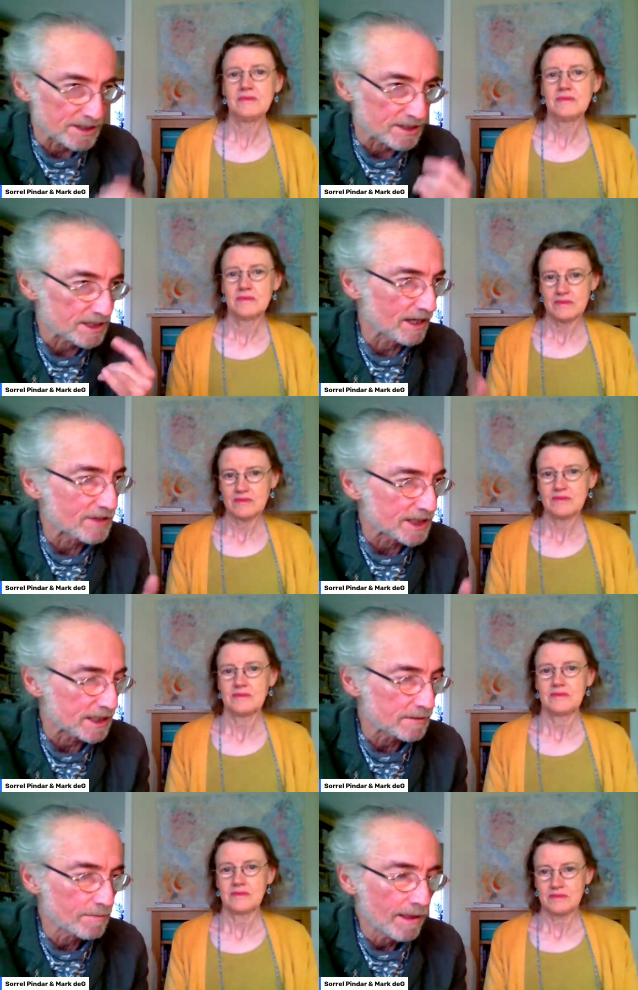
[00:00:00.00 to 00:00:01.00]
Speaker 1: mm-hmm. these are the
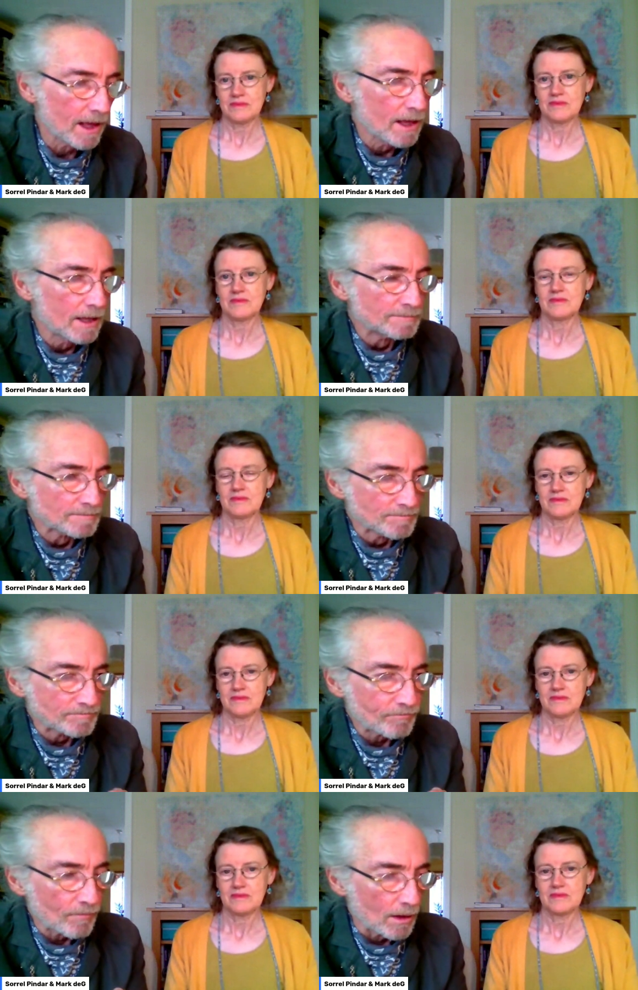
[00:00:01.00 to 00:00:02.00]
services.
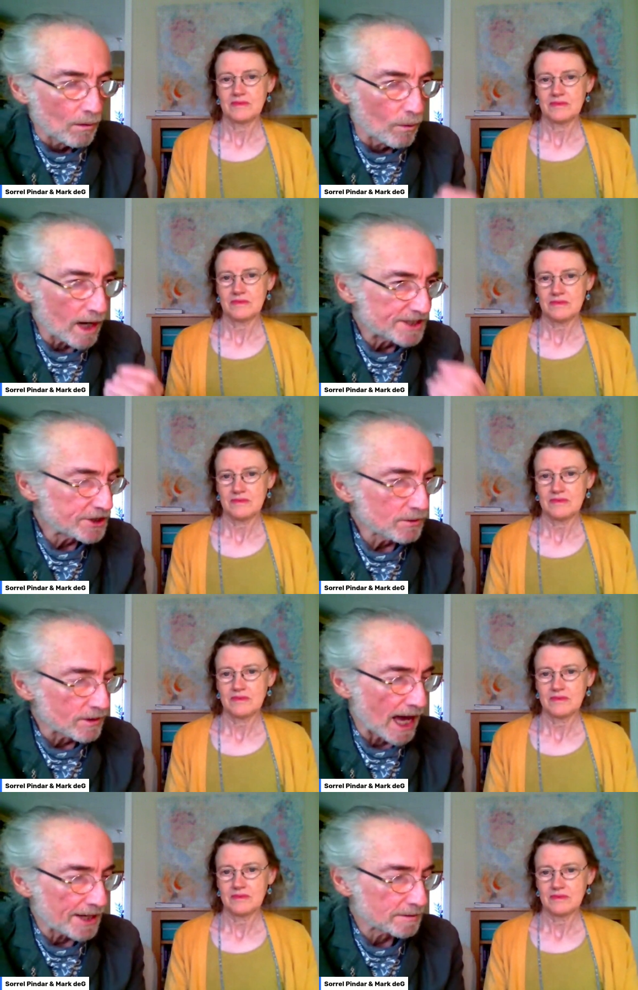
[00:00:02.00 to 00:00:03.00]
When I
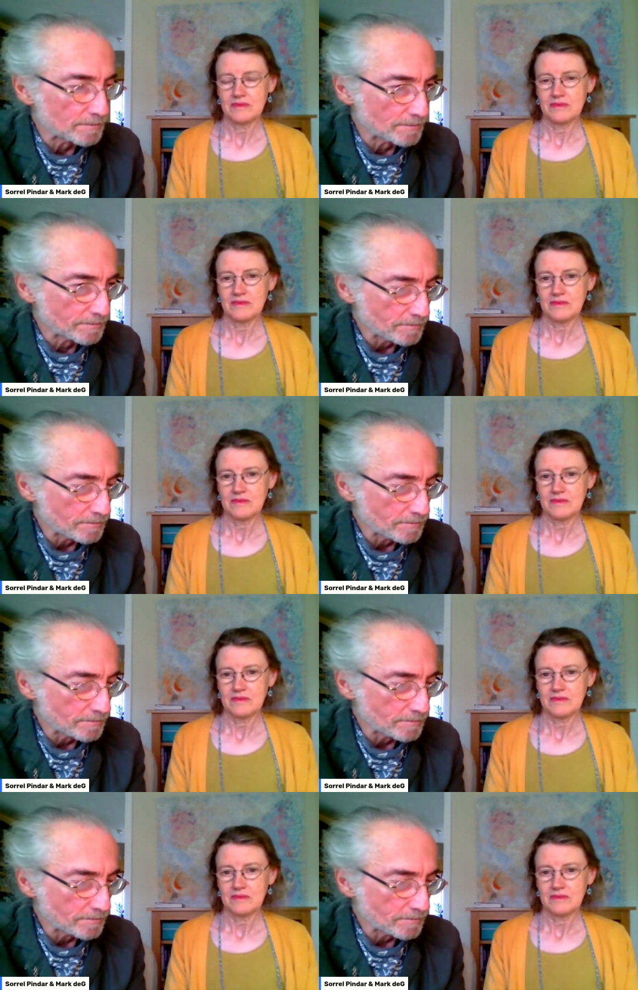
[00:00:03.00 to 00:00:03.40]
do that,